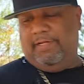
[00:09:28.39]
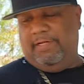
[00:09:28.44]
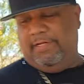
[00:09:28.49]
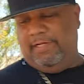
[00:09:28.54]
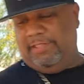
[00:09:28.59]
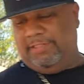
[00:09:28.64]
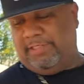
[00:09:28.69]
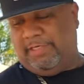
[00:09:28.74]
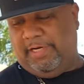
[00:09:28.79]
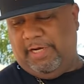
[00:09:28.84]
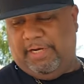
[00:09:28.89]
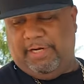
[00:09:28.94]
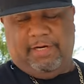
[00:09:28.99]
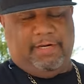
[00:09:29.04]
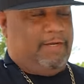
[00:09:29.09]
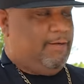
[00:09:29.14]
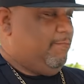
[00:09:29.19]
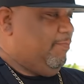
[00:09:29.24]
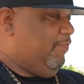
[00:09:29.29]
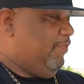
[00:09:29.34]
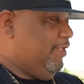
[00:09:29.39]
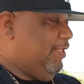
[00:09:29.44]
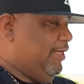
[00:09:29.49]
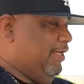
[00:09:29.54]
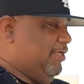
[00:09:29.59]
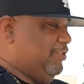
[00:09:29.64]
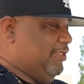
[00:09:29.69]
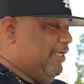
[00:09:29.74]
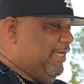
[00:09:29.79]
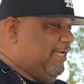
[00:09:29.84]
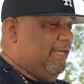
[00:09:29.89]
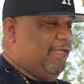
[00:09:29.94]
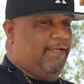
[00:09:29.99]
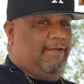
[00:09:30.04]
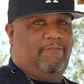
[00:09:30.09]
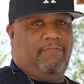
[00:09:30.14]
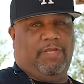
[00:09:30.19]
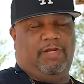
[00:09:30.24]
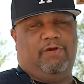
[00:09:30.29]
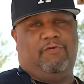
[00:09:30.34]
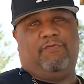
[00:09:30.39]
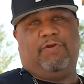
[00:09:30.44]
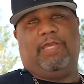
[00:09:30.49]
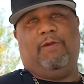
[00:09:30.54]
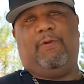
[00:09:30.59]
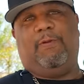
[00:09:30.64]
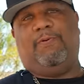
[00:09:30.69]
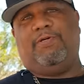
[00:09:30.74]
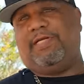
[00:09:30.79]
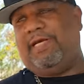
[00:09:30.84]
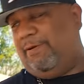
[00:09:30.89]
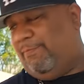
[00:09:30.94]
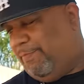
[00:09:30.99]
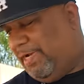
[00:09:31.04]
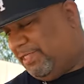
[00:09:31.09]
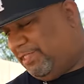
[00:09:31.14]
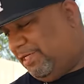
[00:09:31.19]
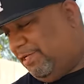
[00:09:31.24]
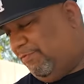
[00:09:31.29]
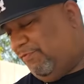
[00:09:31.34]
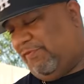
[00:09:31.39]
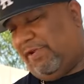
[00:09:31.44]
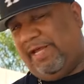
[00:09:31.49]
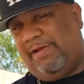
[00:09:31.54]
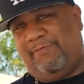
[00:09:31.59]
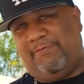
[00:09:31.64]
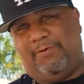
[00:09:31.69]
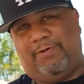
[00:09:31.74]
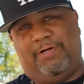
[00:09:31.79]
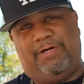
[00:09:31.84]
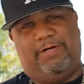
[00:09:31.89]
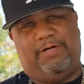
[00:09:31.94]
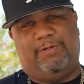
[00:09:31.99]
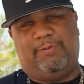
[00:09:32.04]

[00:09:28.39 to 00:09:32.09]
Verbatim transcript: Let's cut it up. Let's eat it. And don't forget, we put that Mexican flavor on there.